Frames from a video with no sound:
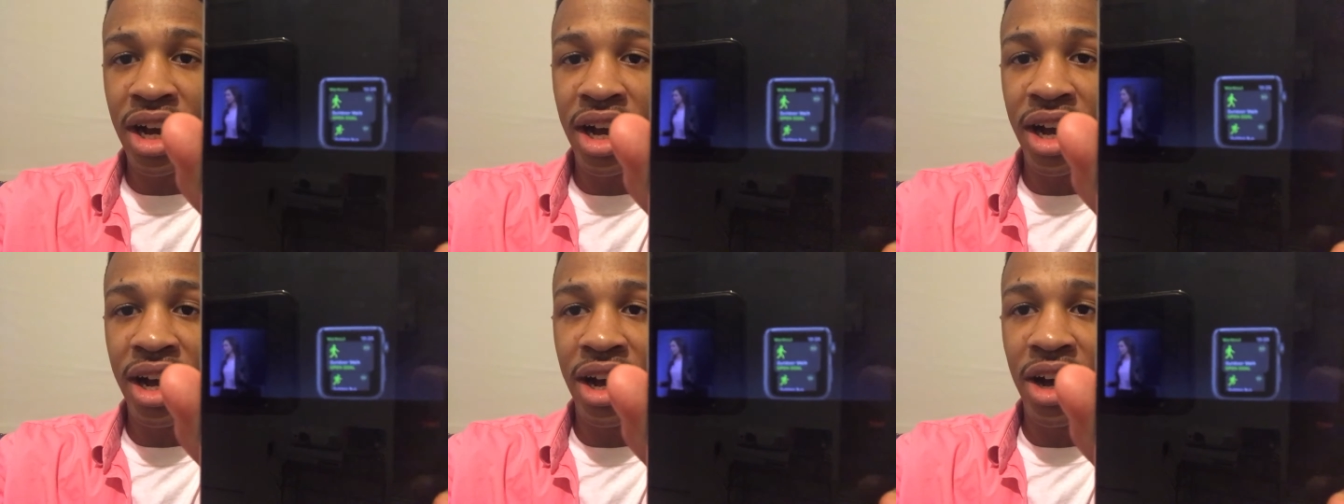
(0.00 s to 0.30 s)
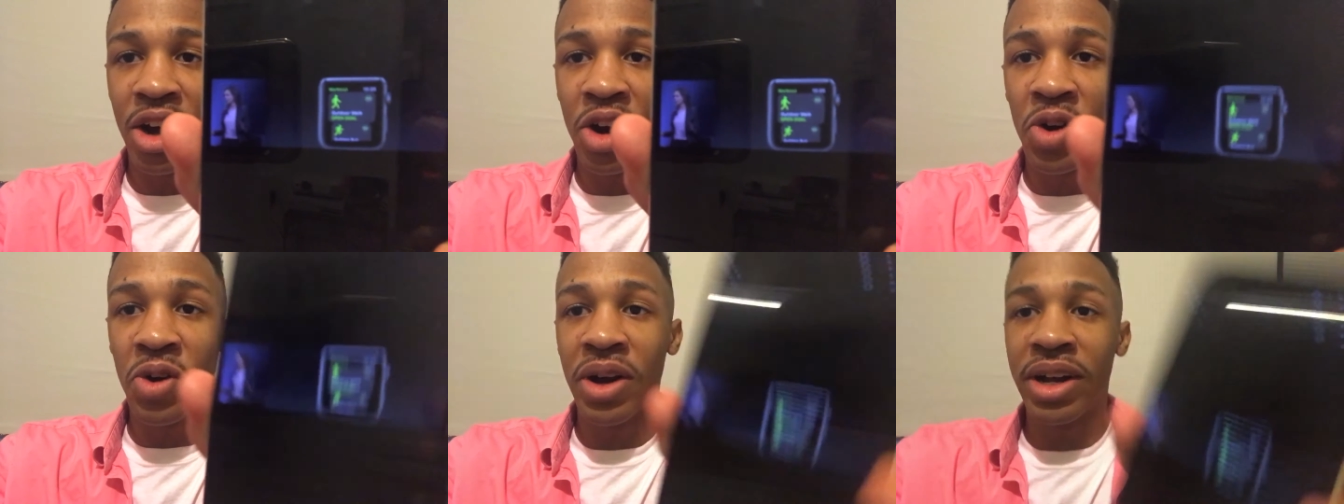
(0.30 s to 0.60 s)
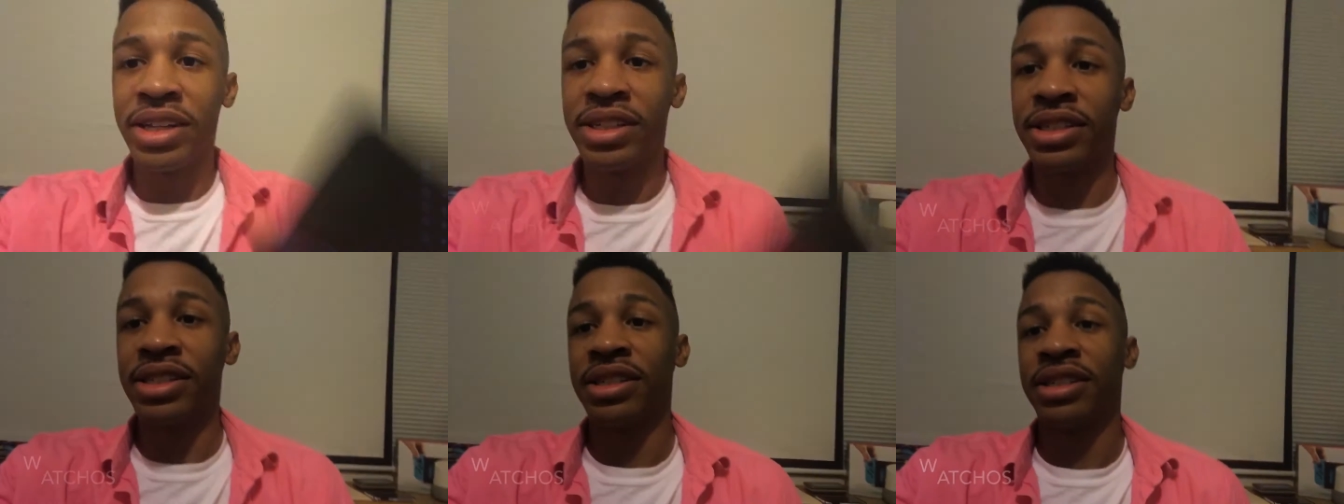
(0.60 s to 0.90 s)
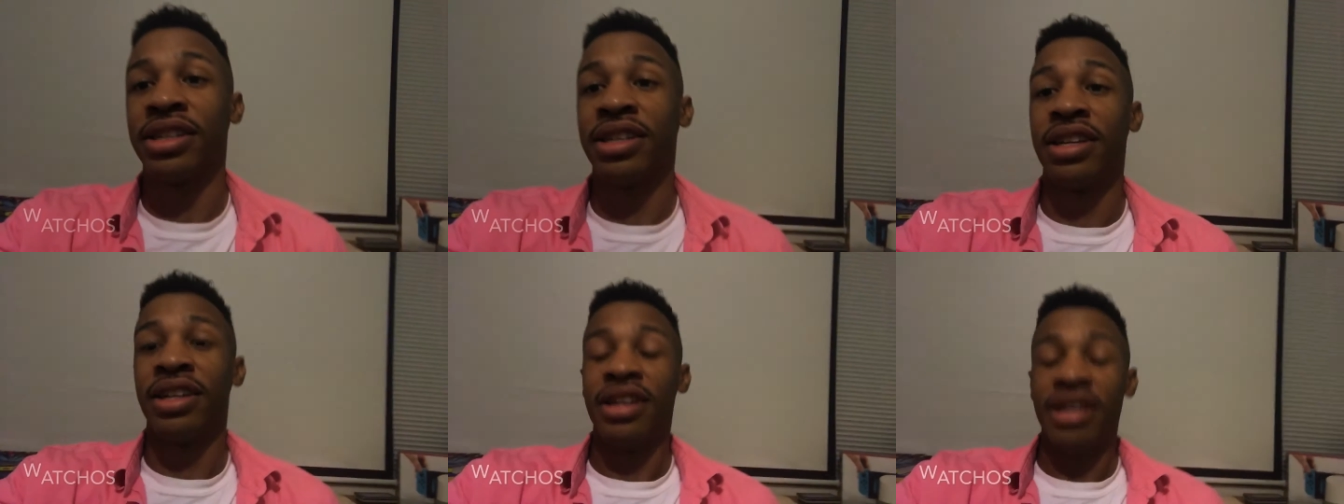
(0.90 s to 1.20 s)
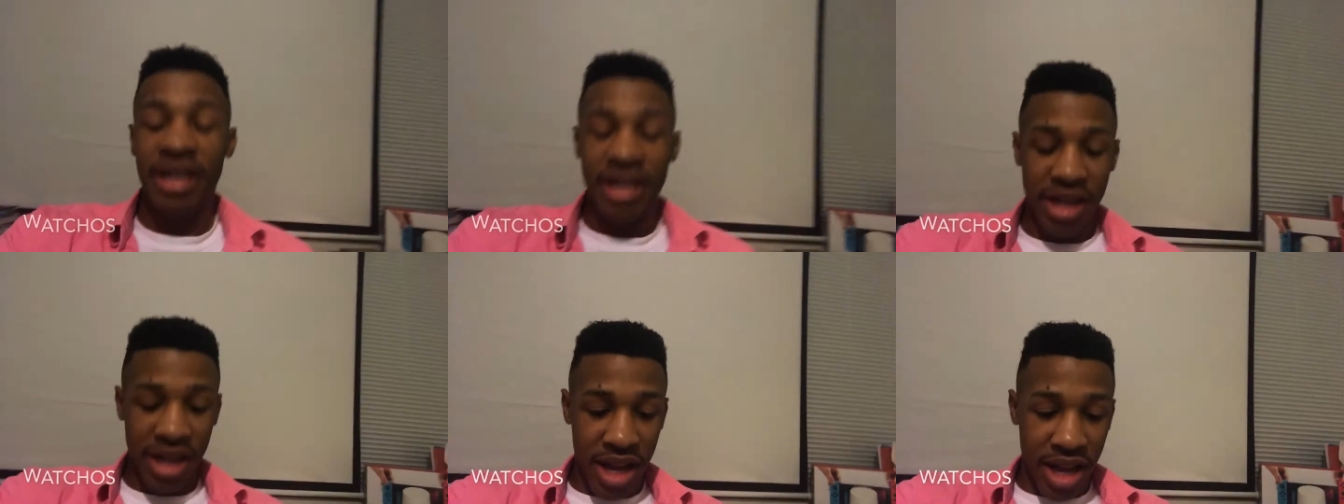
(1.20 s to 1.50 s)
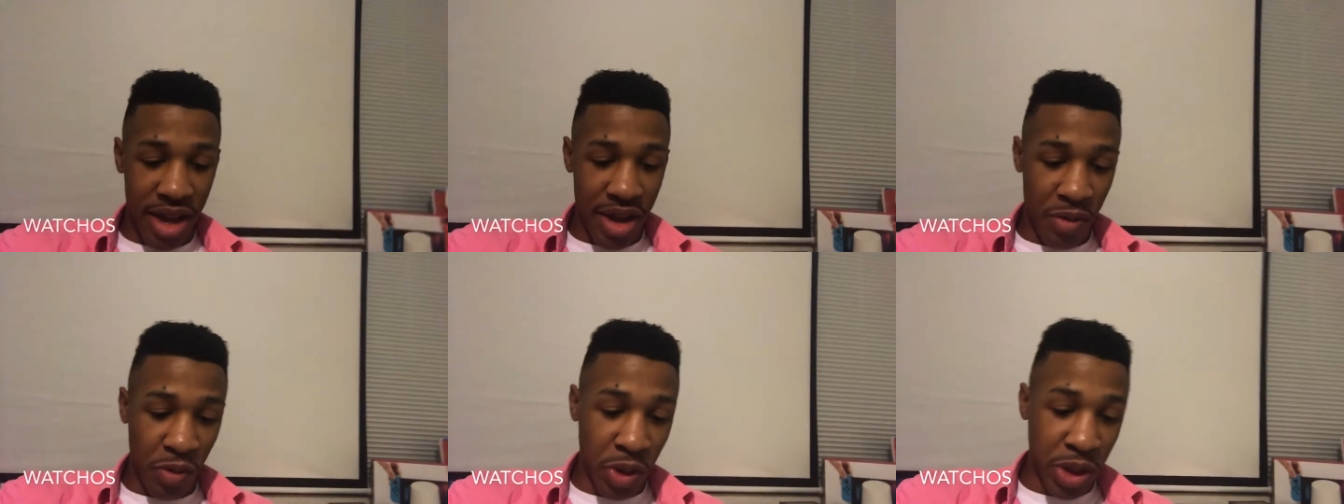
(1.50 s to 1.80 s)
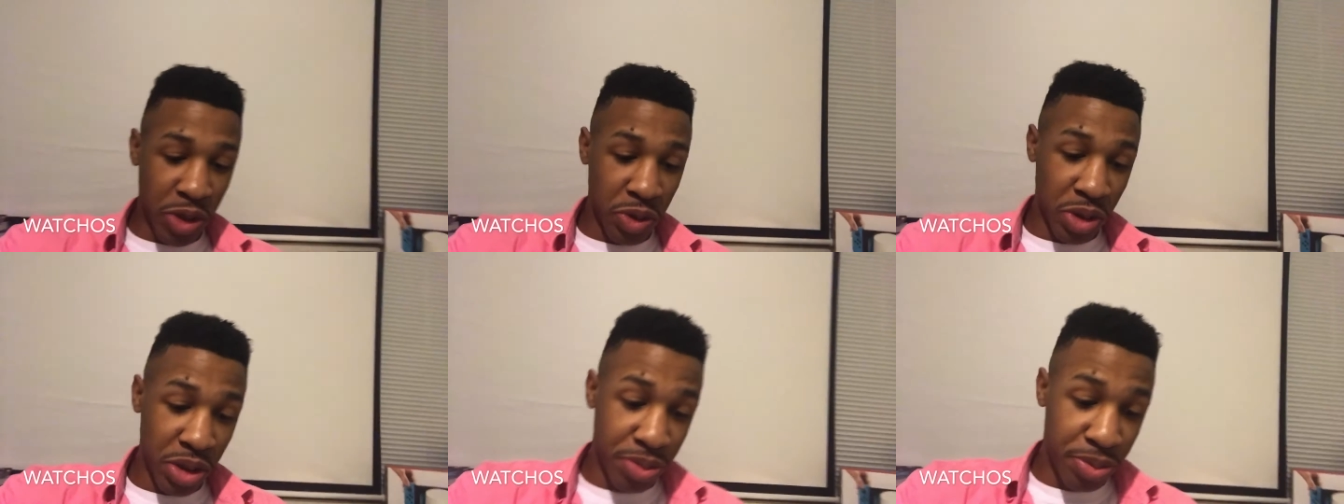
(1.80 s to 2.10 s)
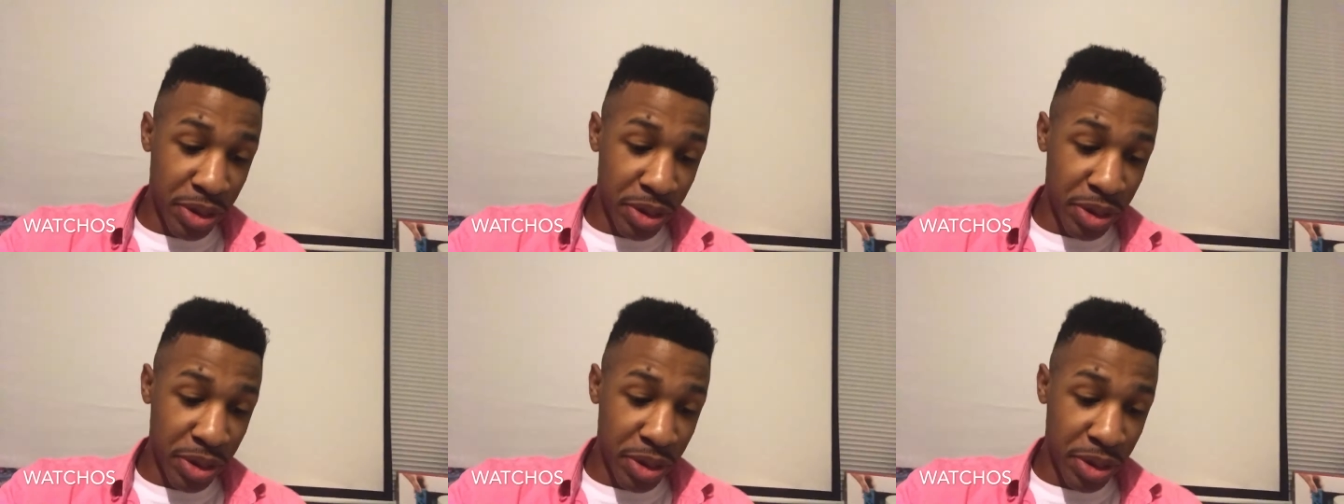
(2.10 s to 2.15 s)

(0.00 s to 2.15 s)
OS, which was